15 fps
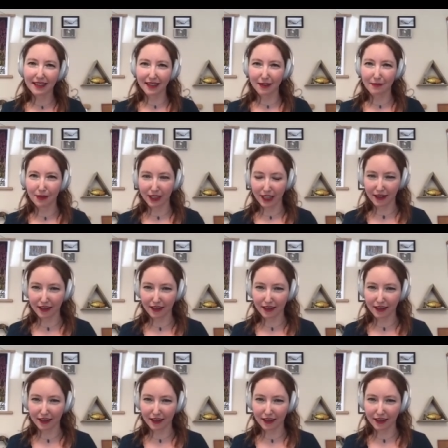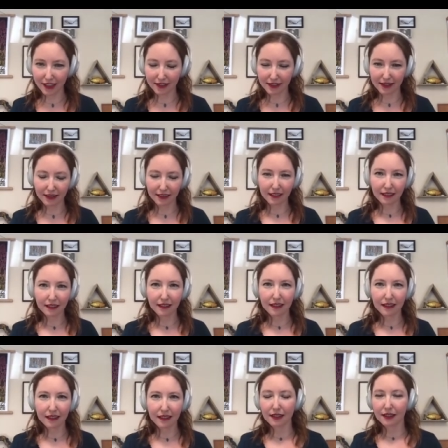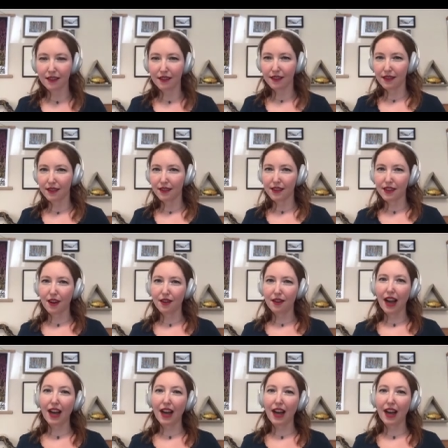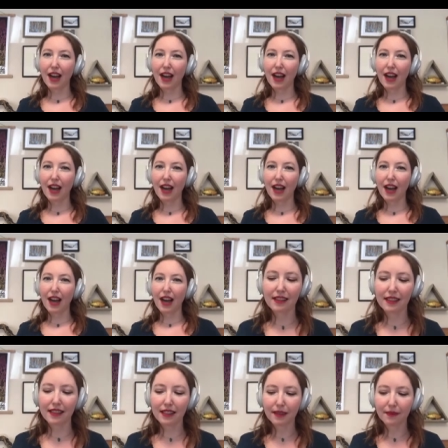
the political activist. So how do we navigate difference?